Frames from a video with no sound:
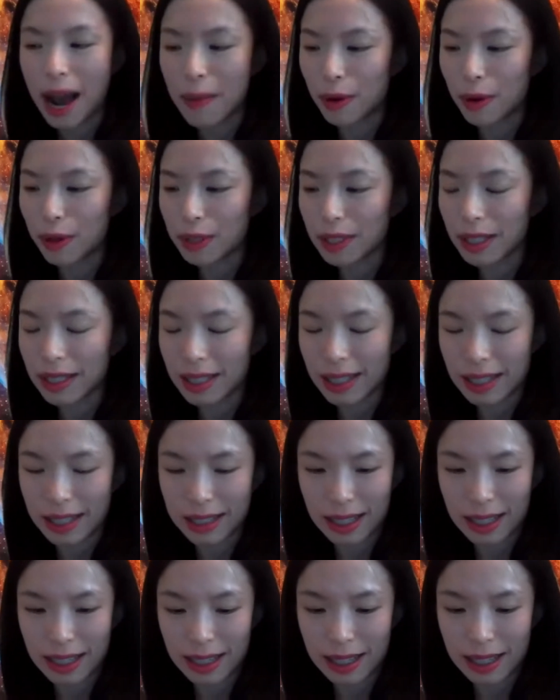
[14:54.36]

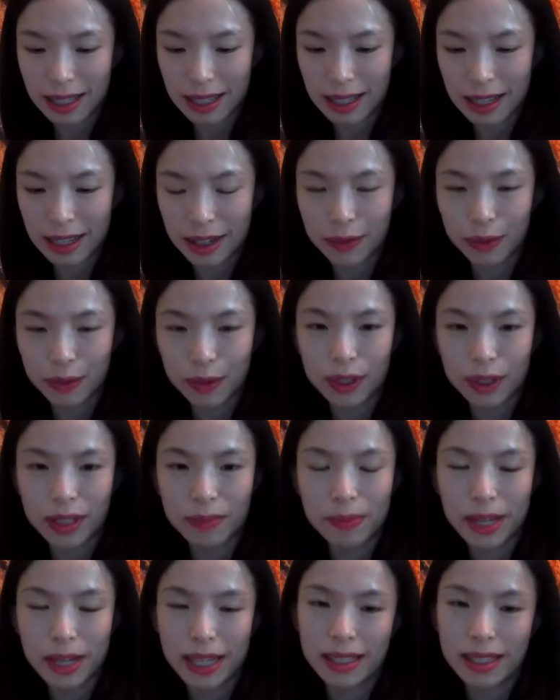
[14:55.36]
hypothesis is like for
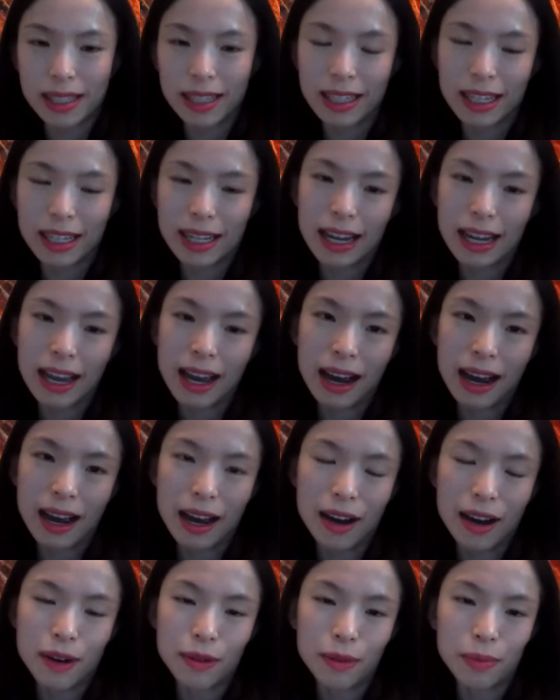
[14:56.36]
a big city,
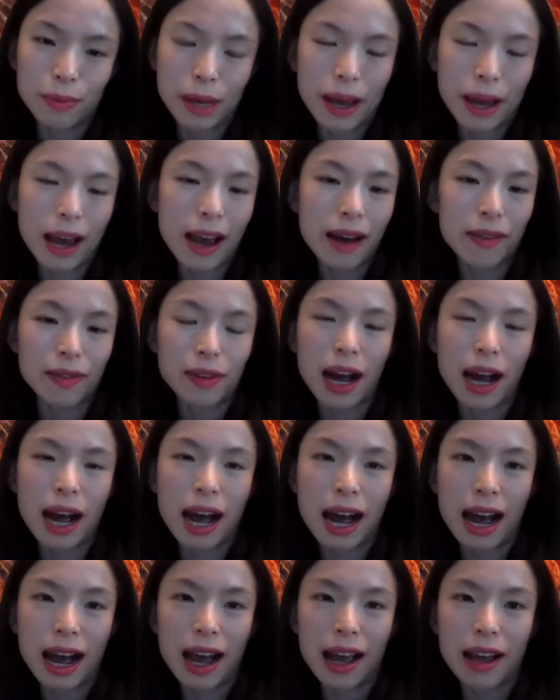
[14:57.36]
may have
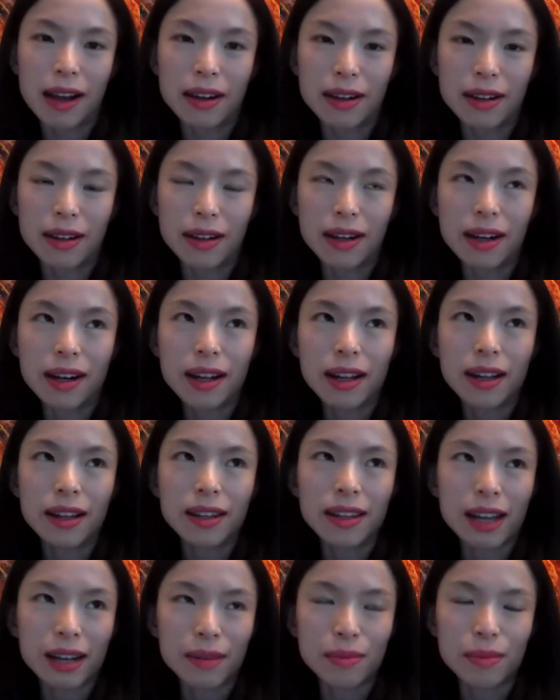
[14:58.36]
higher
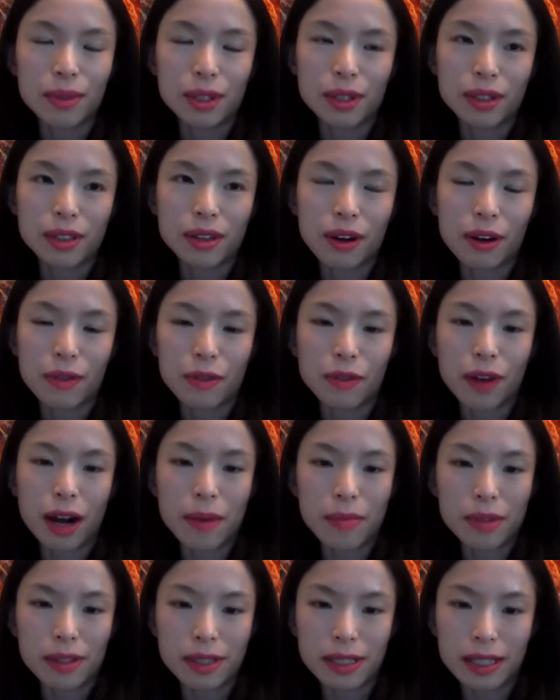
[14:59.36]
numbers of
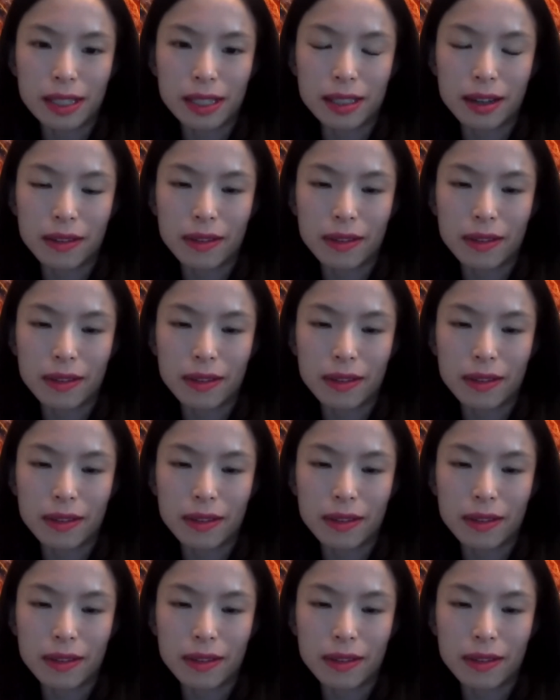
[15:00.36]
pharmacies